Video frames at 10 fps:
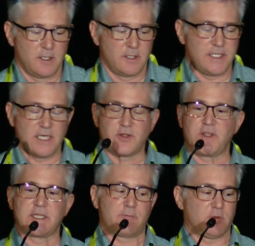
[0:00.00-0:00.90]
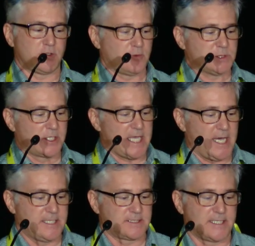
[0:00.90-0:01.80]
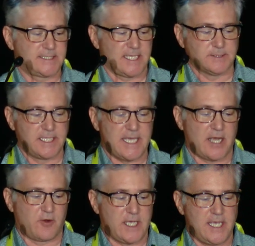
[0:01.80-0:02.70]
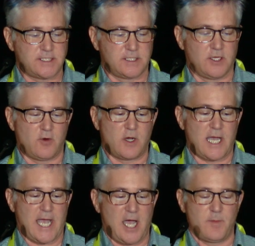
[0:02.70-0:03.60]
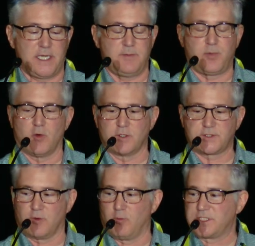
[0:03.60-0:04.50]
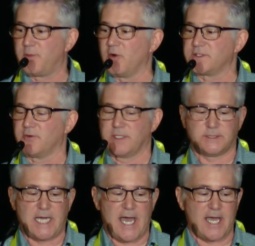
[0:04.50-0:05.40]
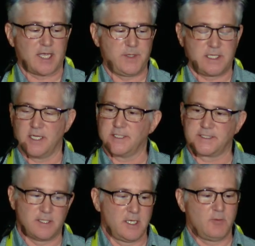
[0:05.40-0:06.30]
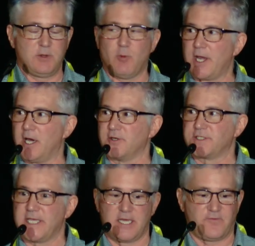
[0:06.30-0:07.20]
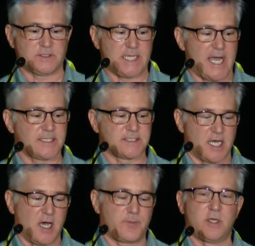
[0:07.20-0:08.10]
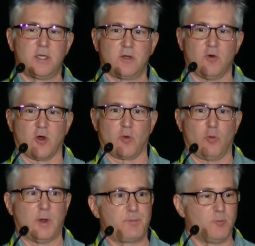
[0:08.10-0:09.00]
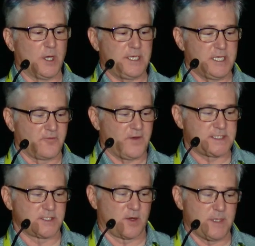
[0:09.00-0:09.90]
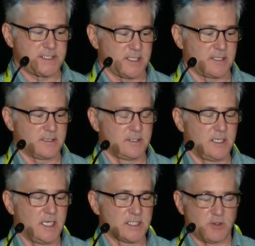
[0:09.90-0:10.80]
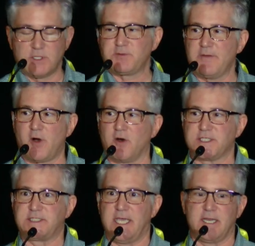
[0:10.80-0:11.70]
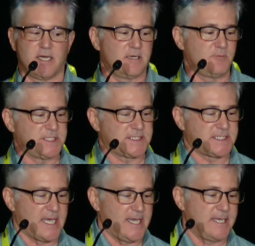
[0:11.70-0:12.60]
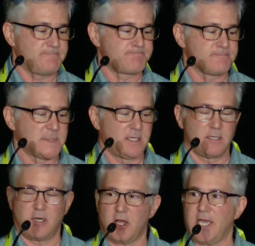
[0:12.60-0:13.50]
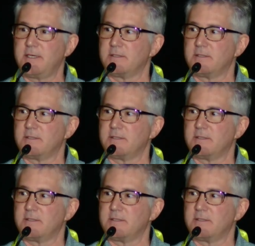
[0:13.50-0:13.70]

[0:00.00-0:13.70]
The other thing that we'll look at is, like, say, link aggregation. How many ports or which ports are in a lag, because we want to understand if a lag is up or what interfaces are missing. So once we have all this data, we just say, all right,